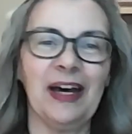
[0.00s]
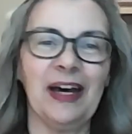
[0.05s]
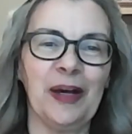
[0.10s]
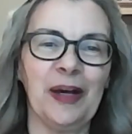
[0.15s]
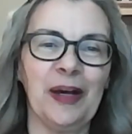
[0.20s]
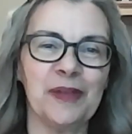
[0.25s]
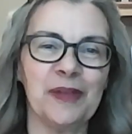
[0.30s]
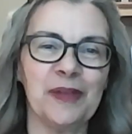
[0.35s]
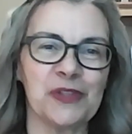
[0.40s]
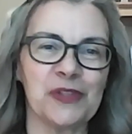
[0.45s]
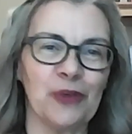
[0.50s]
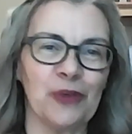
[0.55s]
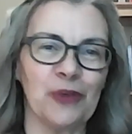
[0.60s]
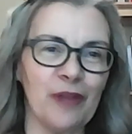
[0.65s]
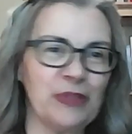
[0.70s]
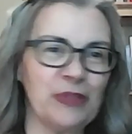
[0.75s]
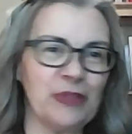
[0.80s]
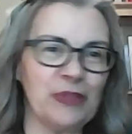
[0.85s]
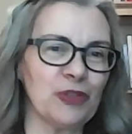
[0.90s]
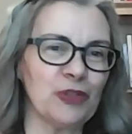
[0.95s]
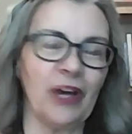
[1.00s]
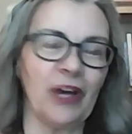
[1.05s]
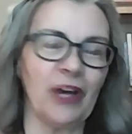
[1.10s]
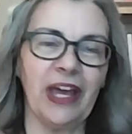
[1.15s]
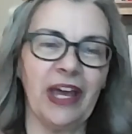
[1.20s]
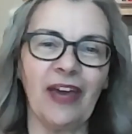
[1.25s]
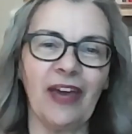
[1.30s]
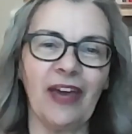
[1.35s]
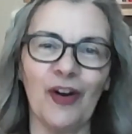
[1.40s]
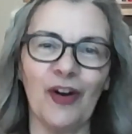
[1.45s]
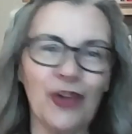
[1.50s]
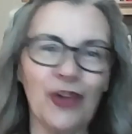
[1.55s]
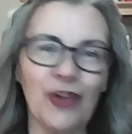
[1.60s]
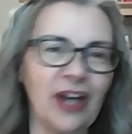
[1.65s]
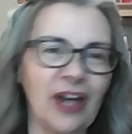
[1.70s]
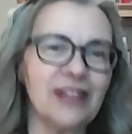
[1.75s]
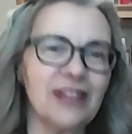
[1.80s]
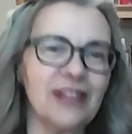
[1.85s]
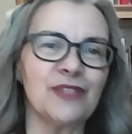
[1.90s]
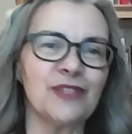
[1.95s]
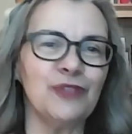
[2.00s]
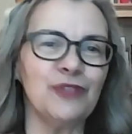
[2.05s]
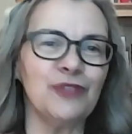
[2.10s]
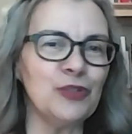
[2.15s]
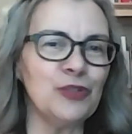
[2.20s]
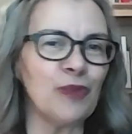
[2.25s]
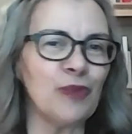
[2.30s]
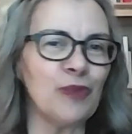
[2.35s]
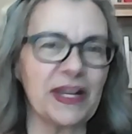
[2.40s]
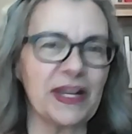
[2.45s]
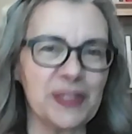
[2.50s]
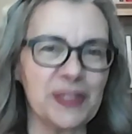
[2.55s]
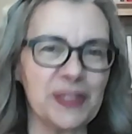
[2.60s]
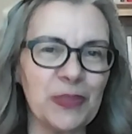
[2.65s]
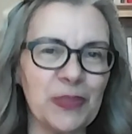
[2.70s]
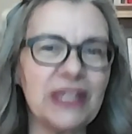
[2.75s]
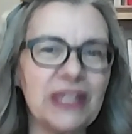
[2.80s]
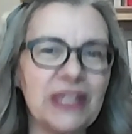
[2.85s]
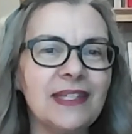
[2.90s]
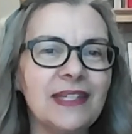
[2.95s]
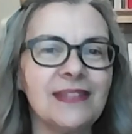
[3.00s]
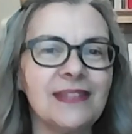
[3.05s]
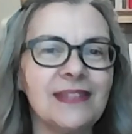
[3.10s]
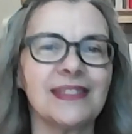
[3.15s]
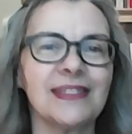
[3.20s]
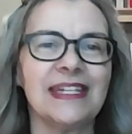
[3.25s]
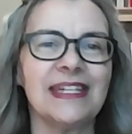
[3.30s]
So I've been trying all kinds of new recipes,